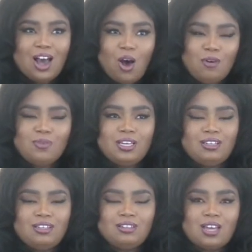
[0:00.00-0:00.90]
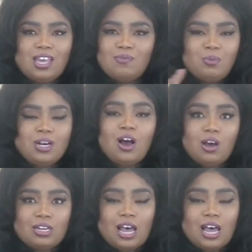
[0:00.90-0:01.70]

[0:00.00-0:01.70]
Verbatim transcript: Hopefully, if we don't go